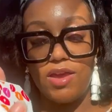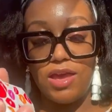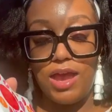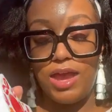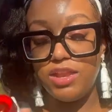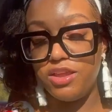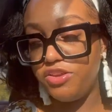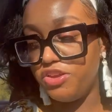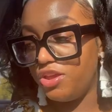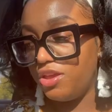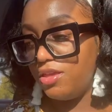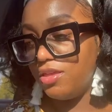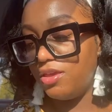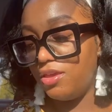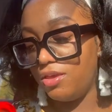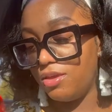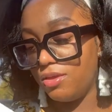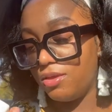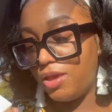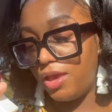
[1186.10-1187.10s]
kind of
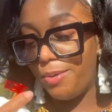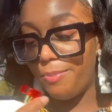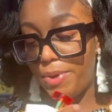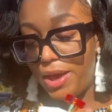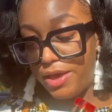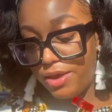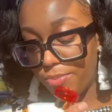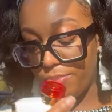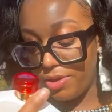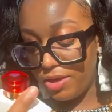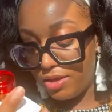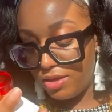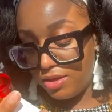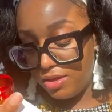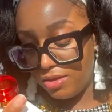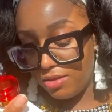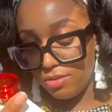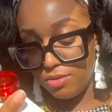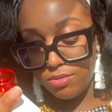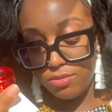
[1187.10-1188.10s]
cheesy, in my
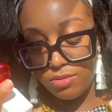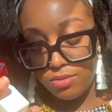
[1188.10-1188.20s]
opinion.